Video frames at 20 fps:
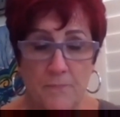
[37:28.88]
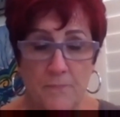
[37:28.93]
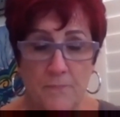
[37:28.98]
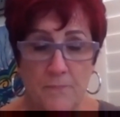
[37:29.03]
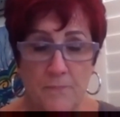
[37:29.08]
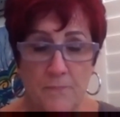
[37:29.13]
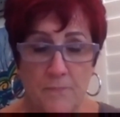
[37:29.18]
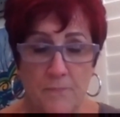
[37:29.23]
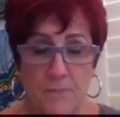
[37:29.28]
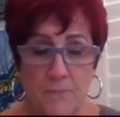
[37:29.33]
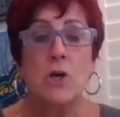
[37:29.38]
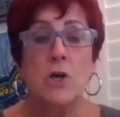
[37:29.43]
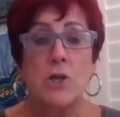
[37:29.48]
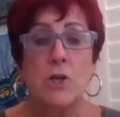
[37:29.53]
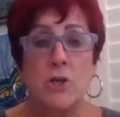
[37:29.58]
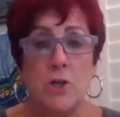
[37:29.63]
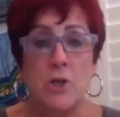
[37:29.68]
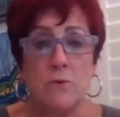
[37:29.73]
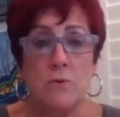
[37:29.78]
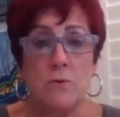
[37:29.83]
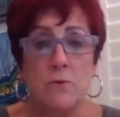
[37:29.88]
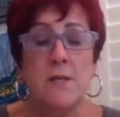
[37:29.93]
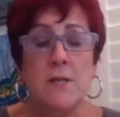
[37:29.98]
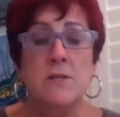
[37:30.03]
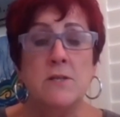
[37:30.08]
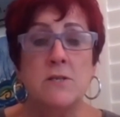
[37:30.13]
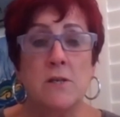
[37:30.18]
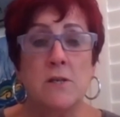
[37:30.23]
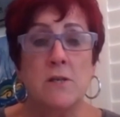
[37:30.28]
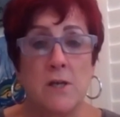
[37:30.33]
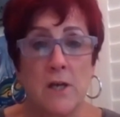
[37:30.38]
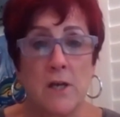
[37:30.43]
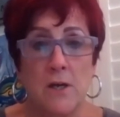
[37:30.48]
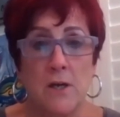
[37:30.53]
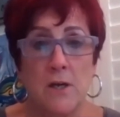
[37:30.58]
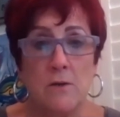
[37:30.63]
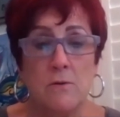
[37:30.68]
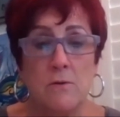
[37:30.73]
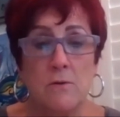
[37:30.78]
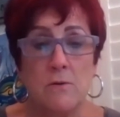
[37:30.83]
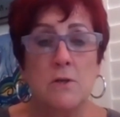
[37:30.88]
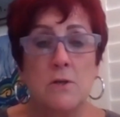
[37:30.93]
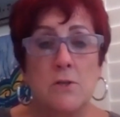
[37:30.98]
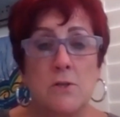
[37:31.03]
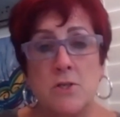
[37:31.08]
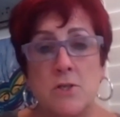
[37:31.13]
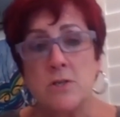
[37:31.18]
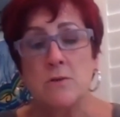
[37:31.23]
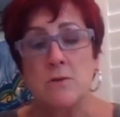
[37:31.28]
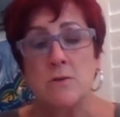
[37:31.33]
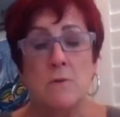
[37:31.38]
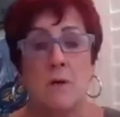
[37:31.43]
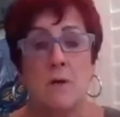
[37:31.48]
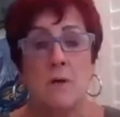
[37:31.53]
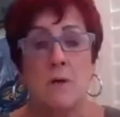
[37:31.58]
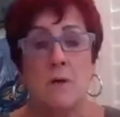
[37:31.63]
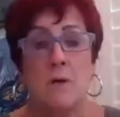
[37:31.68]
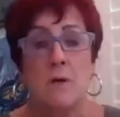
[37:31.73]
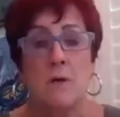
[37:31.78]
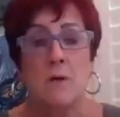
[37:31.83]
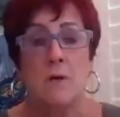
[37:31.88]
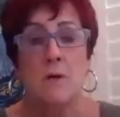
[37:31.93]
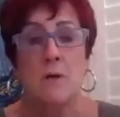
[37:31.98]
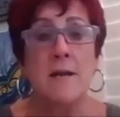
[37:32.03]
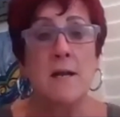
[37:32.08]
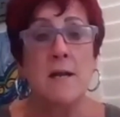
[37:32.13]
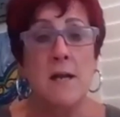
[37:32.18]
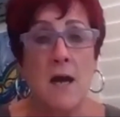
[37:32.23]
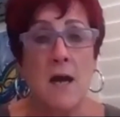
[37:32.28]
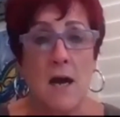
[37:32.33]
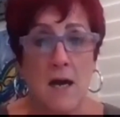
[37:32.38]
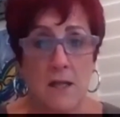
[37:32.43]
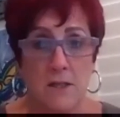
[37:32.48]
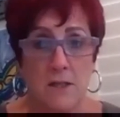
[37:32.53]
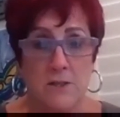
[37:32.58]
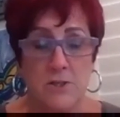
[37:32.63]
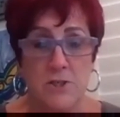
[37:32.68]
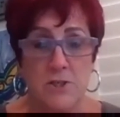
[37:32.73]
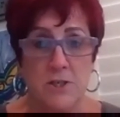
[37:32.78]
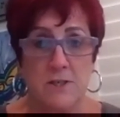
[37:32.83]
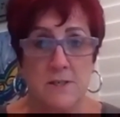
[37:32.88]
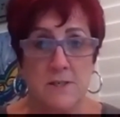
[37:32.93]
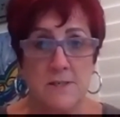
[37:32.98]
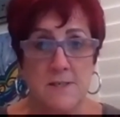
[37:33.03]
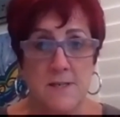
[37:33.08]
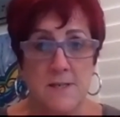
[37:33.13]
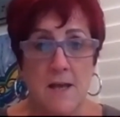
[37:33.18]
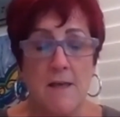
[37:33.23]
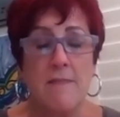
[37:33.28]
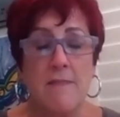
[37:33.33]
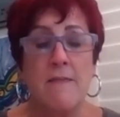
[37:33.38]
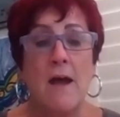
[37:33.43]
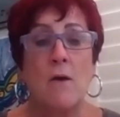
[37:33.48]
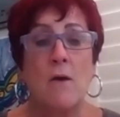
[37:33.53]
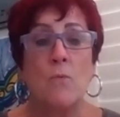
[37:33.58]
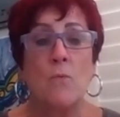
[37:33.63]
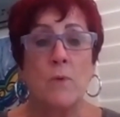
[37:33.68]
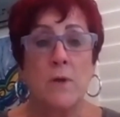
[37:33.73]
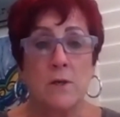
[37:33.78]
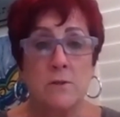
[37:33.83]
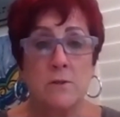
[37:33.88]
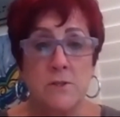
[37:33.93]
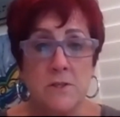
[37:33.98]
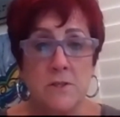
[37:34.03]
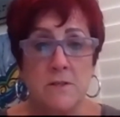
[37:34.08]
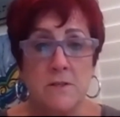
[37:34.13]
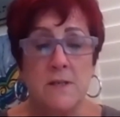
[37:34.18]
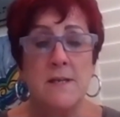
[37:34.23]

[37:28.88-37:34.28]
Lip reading: So you need to go to a gynecologist that will do the